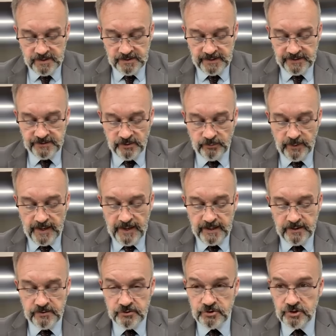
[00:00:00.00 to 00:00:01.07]
that the
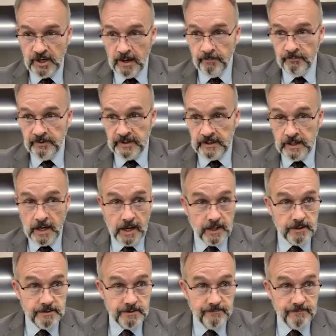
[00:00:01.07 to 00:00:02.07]
rain stop thee not.